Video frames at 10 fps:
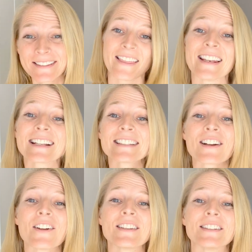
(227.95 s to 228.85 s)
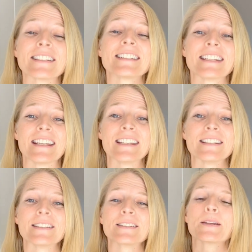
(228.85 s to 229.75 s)
The next thing on the list
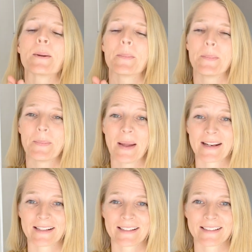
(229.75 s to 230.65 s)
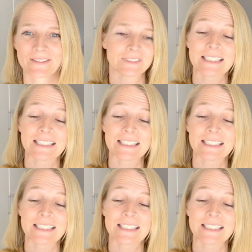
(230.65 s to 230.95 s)
is bedding.